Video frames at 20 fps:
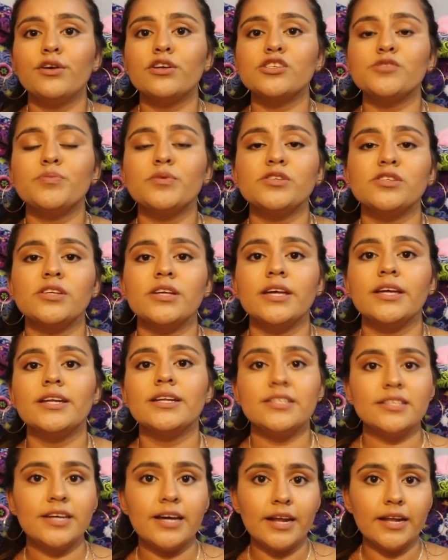You're supposed to get
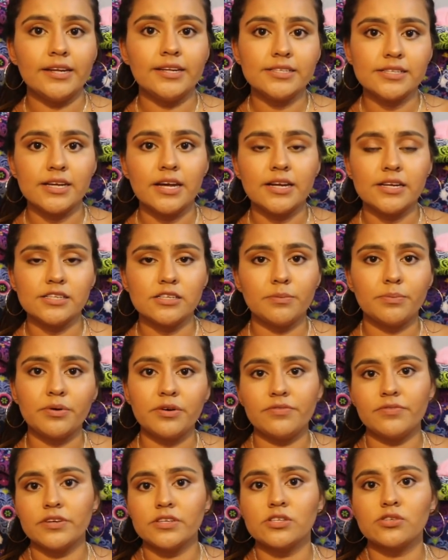a 10 out of 10 as a
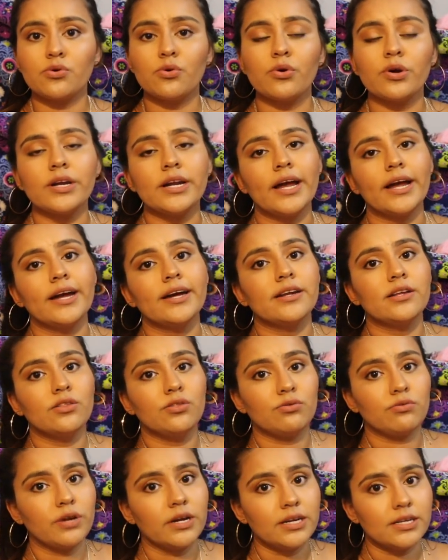perfect score, and I got a
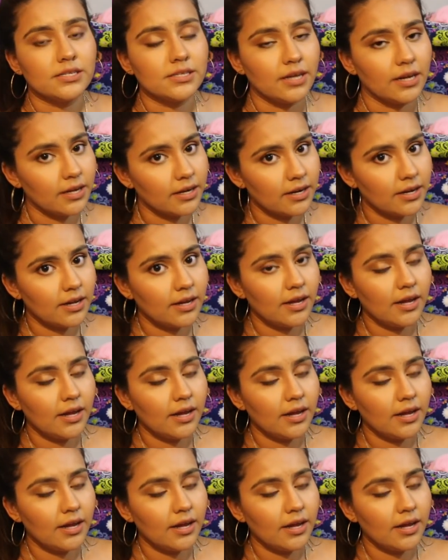3 out of 10.